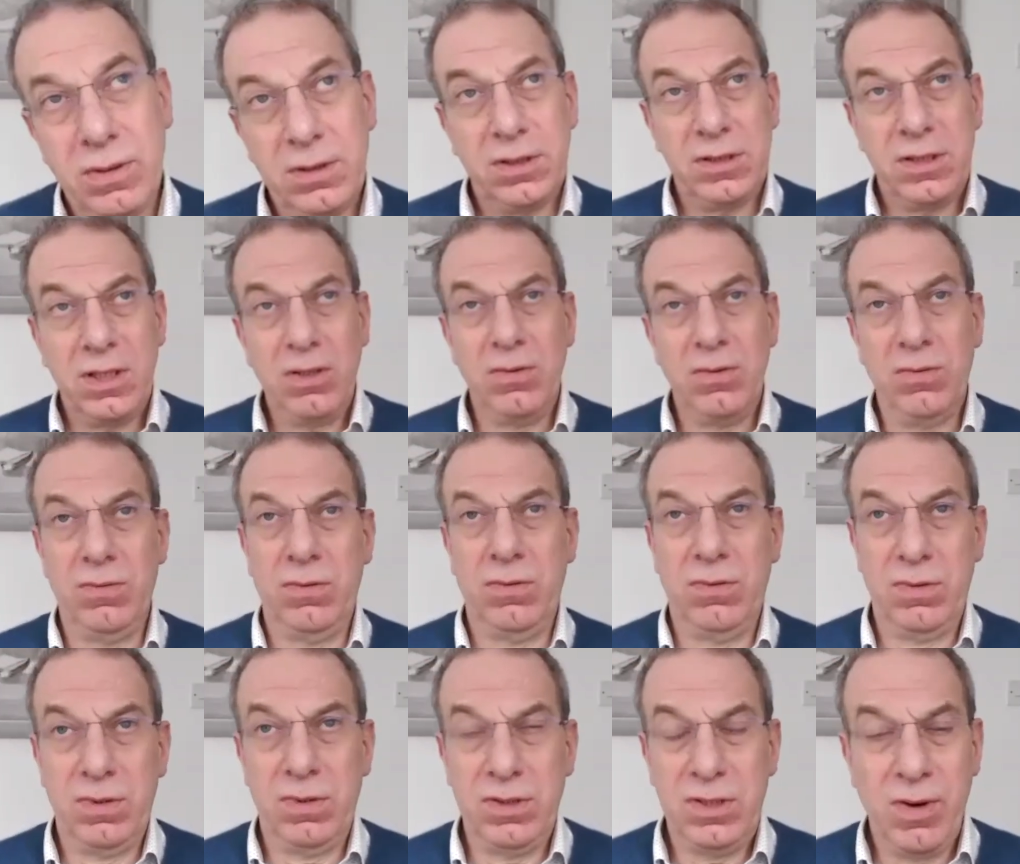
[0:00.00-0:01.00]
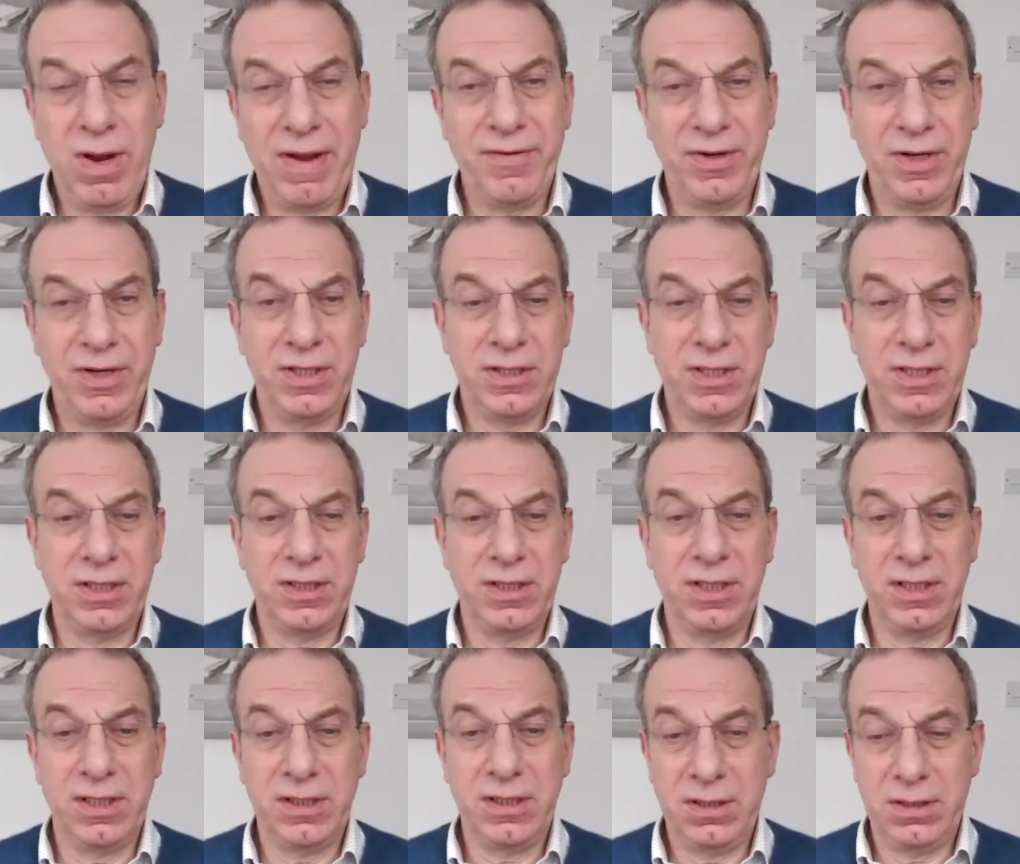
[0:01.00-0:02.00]
there's no evidence that,
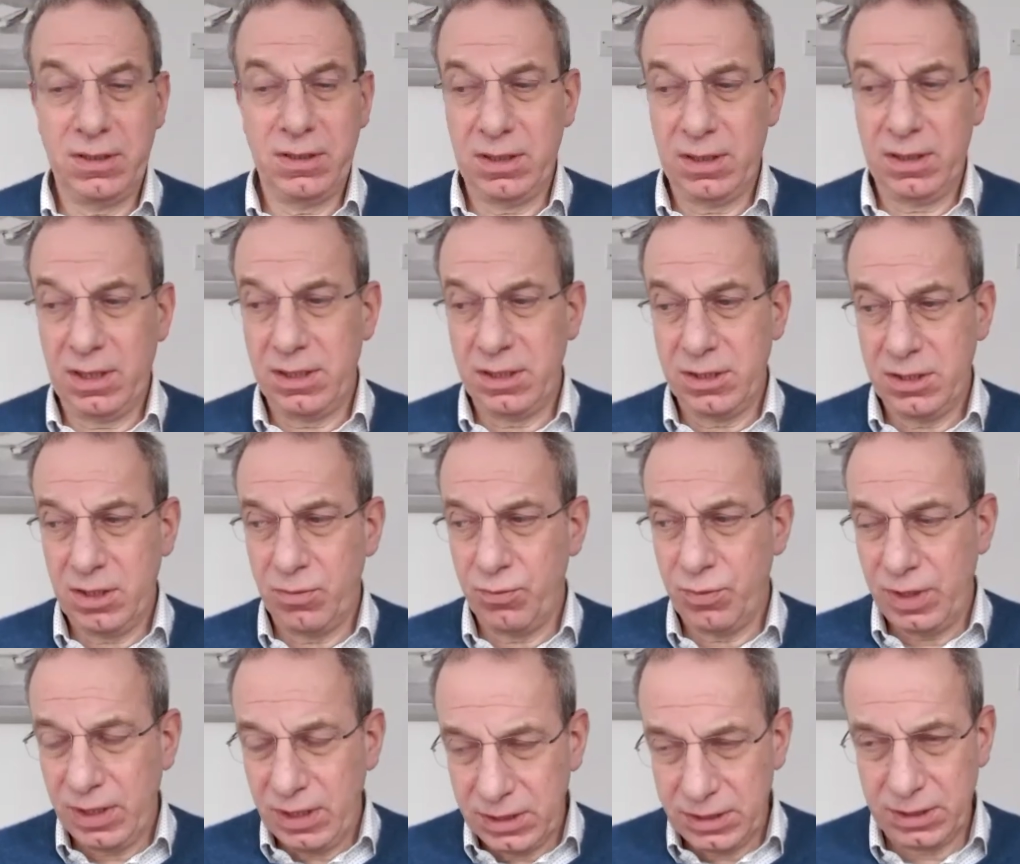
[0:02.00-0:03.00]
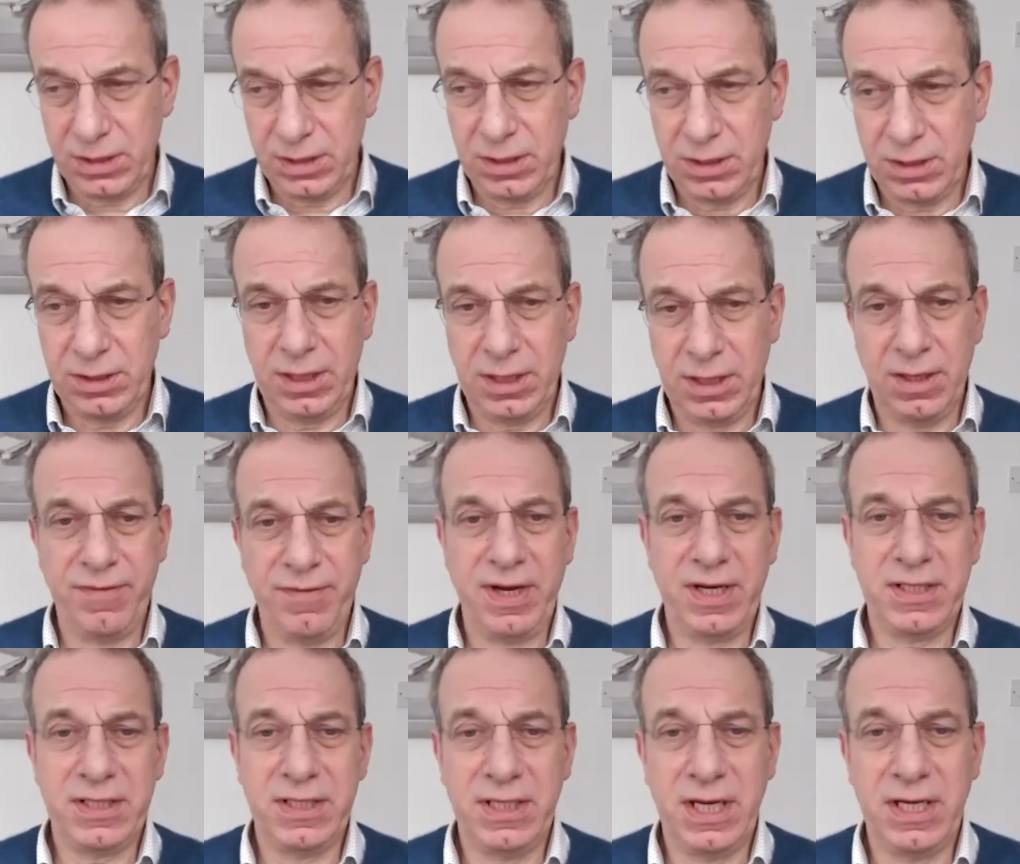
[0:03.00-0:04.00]
and there's no reason that a
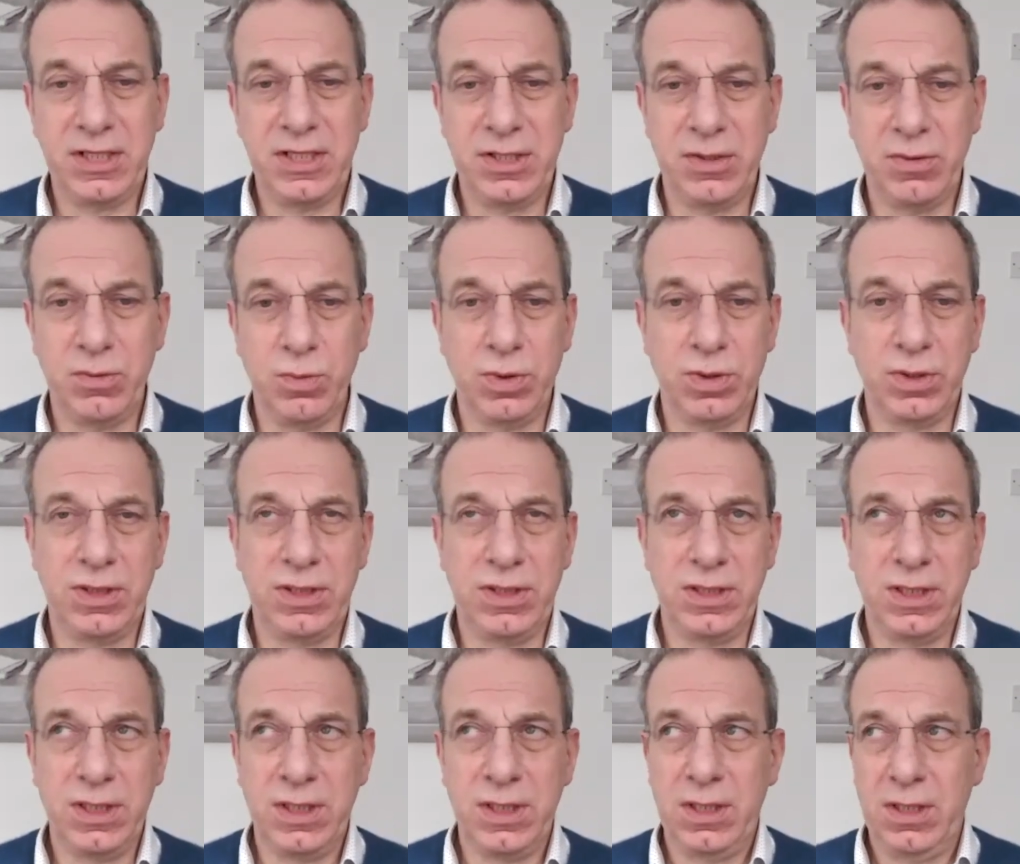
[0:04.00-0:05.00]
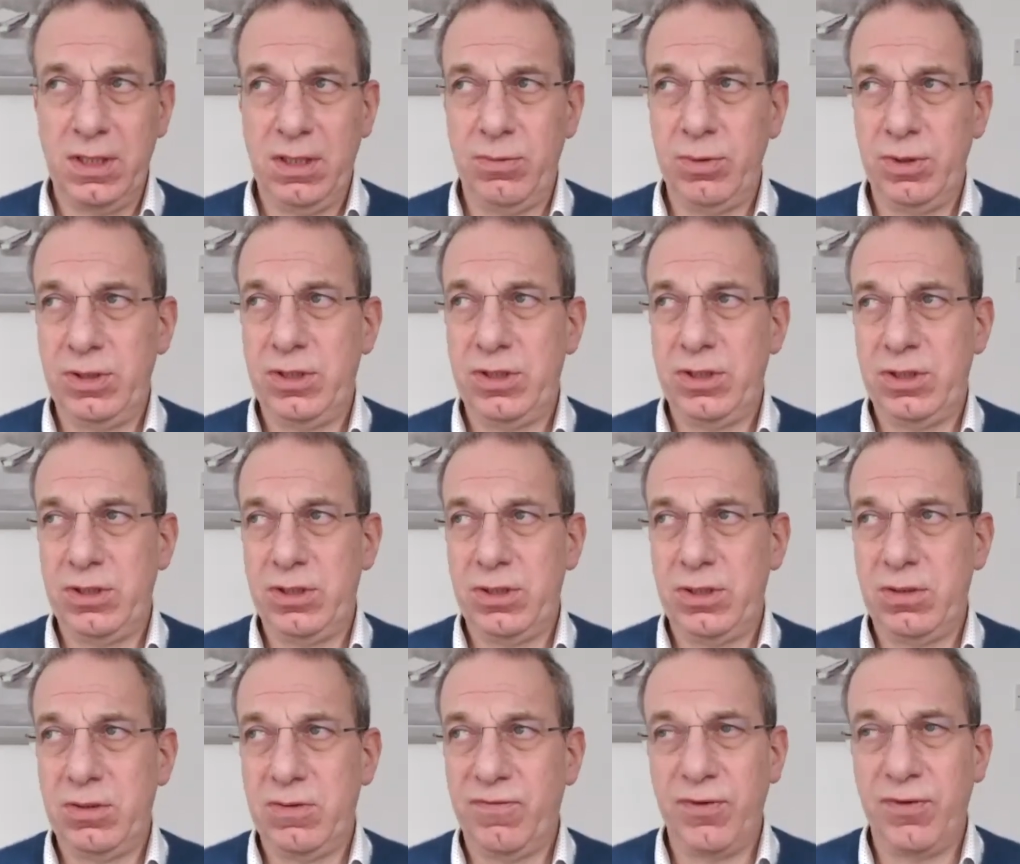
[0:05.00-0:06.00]
vaccination would
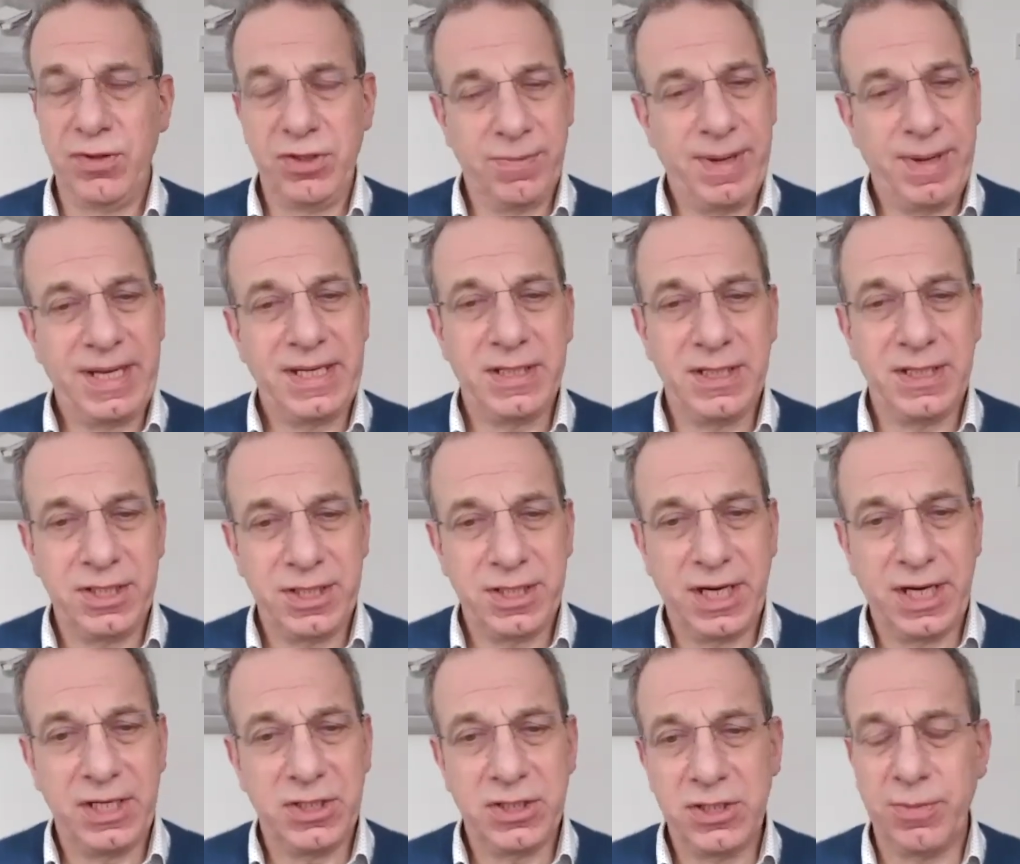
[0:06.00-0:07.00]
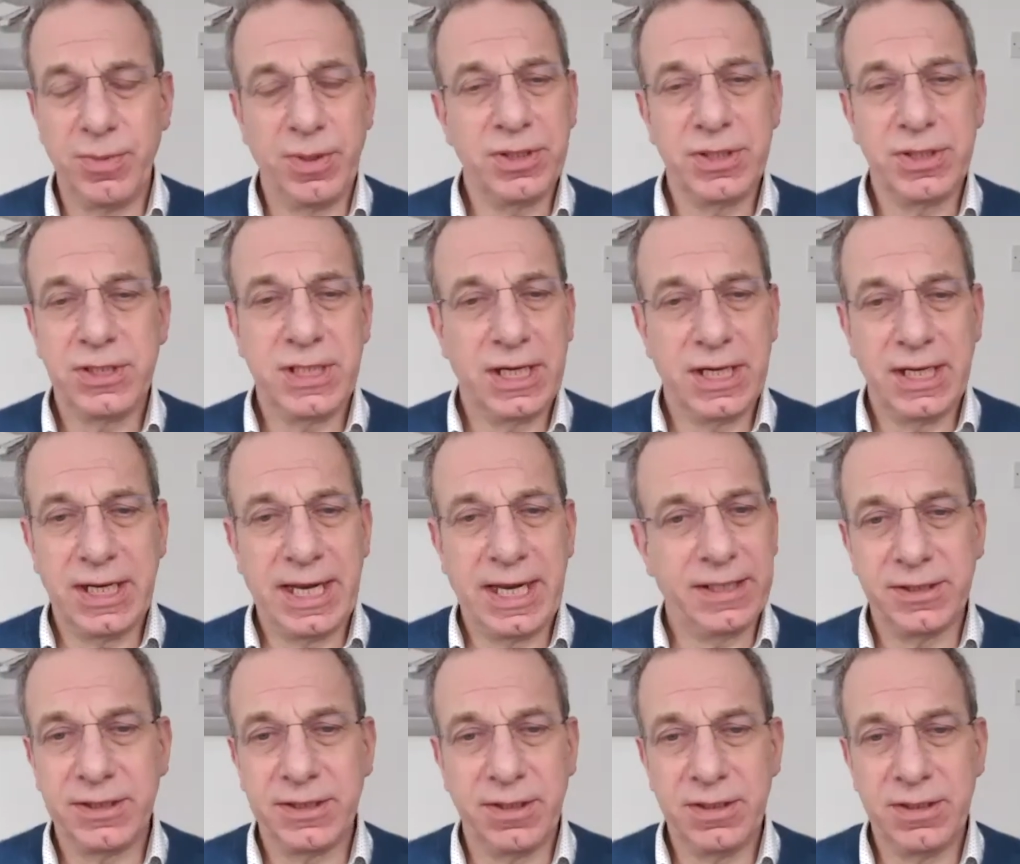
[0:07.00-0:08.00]
fundamentally change someone's CLL.
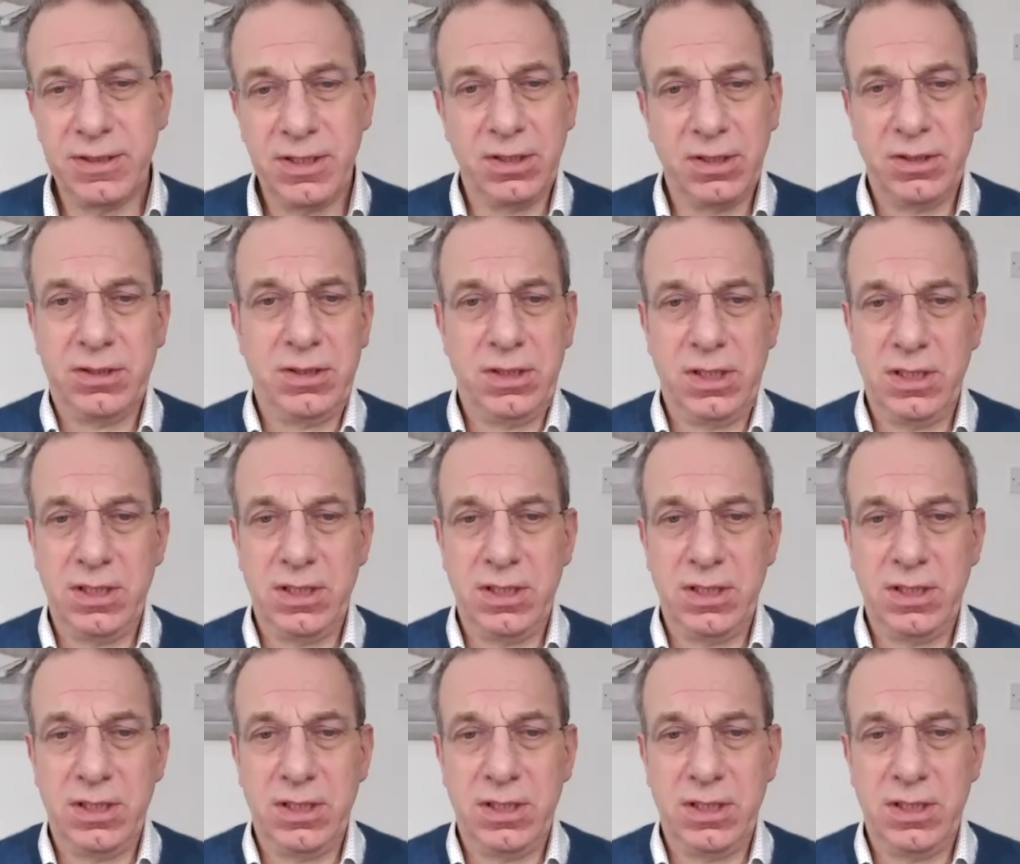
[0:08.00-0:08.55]
So it's not